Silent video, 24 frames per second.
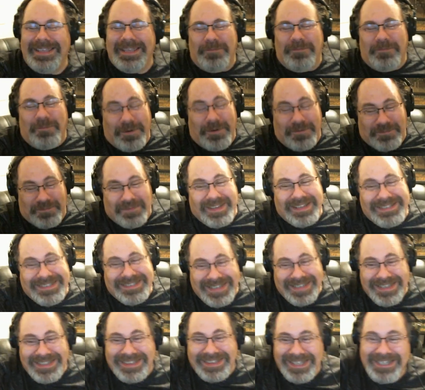Warface,
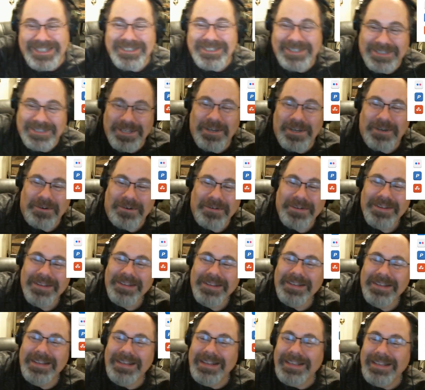I think so.
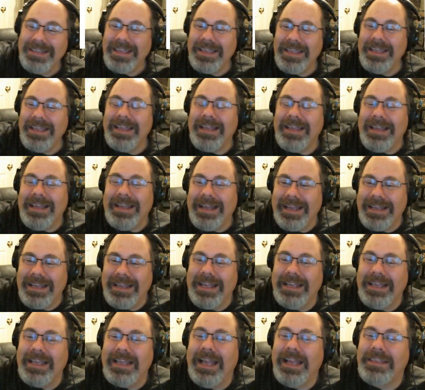Yeah,
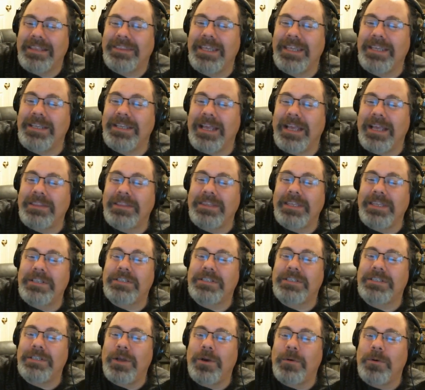I think
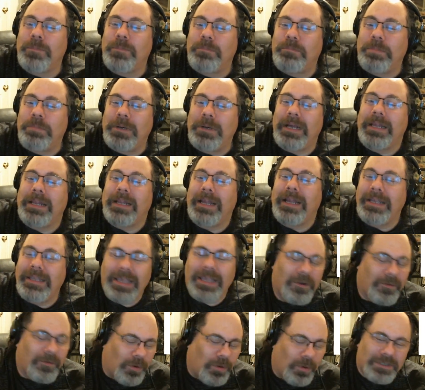so. But,
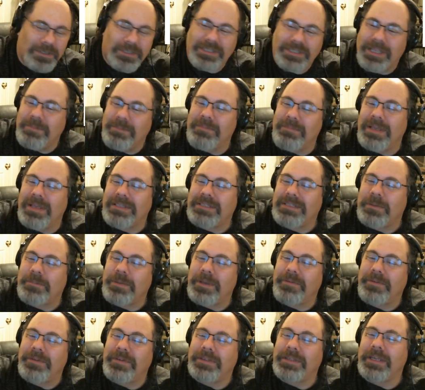yeah, of course they mess up
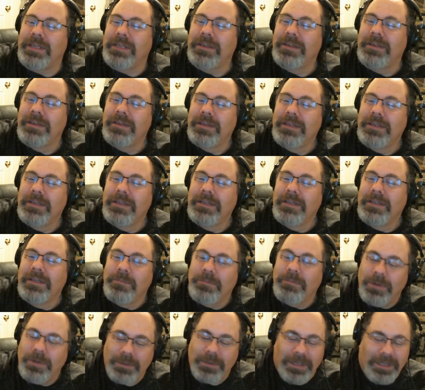everything.
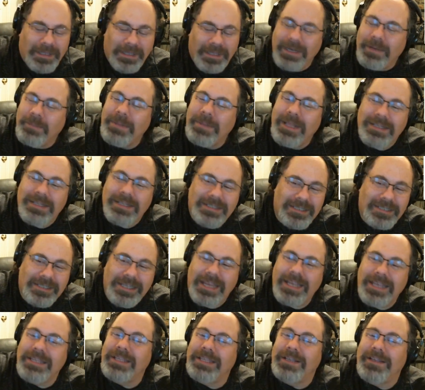And I'm not
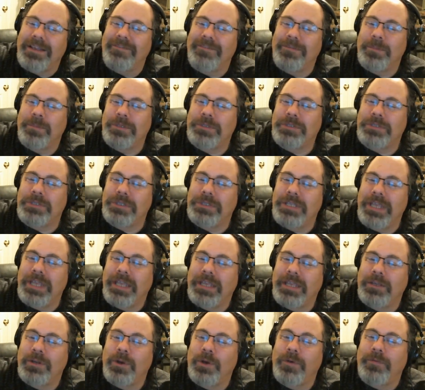saying the government should
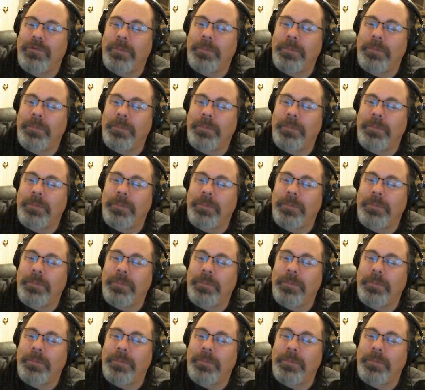take it over.